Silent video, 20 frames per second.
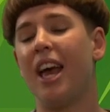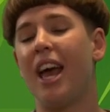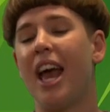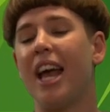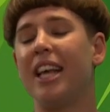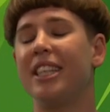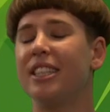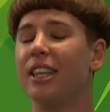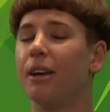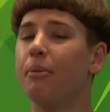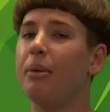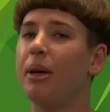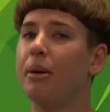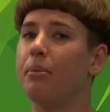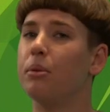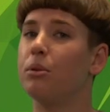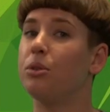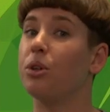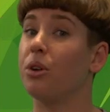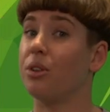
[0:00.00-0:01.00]
And some
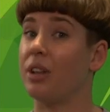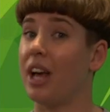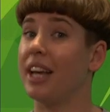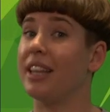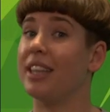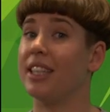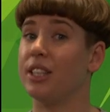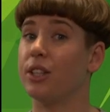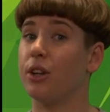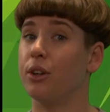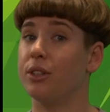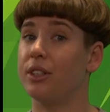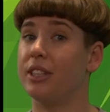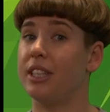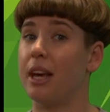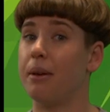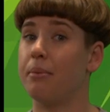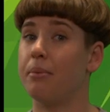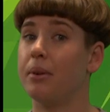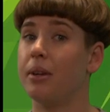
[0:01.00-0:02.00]
people don't like this
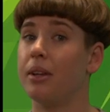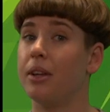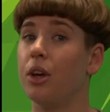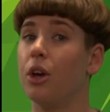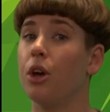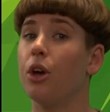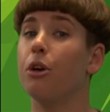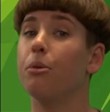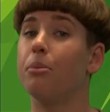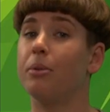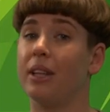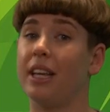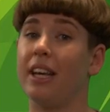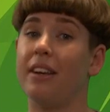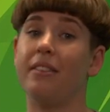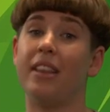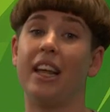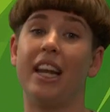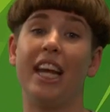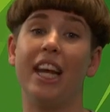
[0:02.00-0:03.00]
concept, who believe
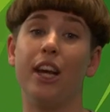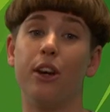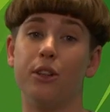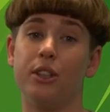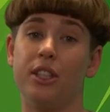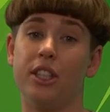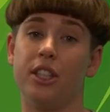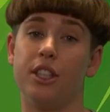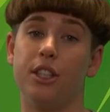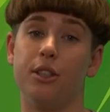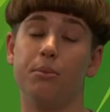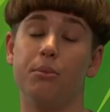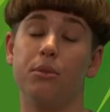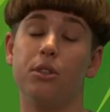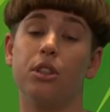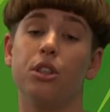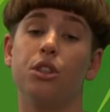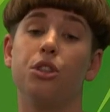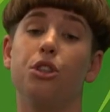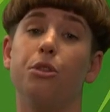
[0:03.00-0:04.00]
that ecosystems
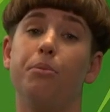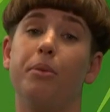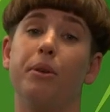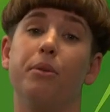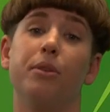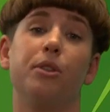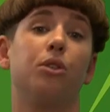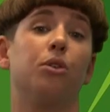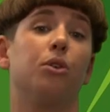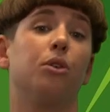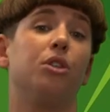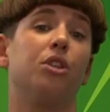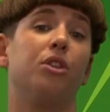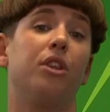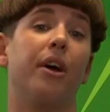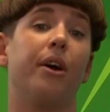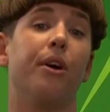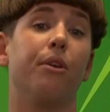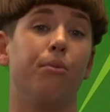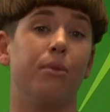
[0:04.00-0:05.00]
should be restored to
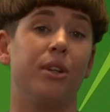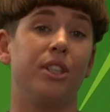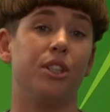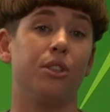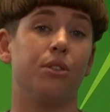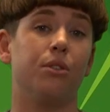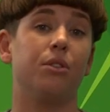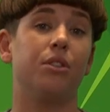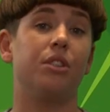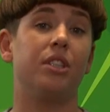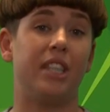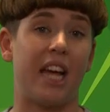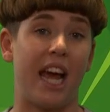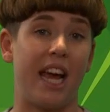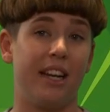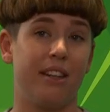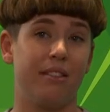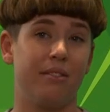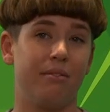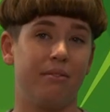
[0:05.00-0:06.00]
their original state.
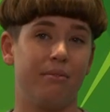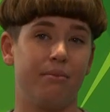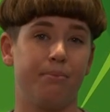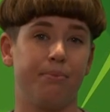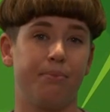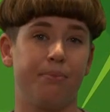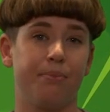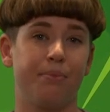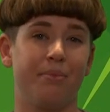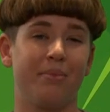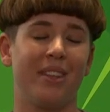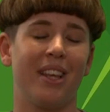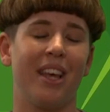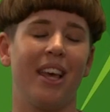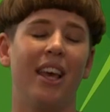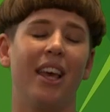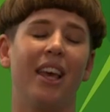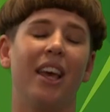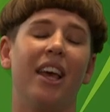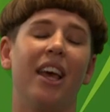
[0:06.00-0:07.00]

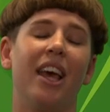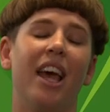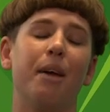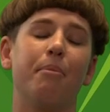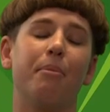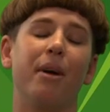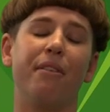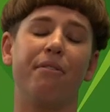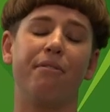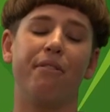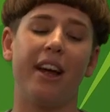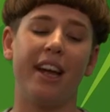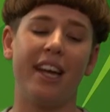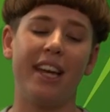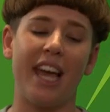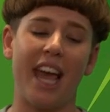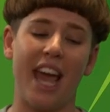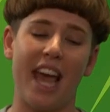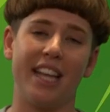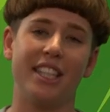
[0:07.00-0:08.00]
And my frank
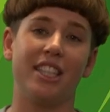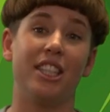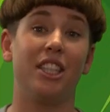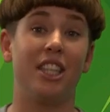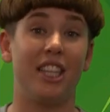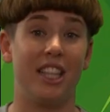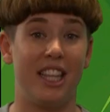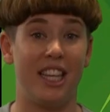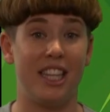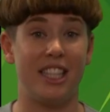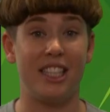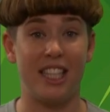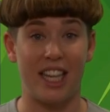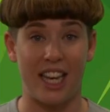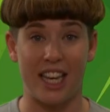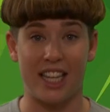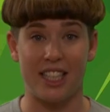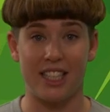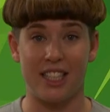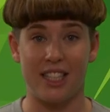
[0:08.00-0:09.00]
answer to this
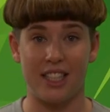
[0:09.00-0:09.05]
is,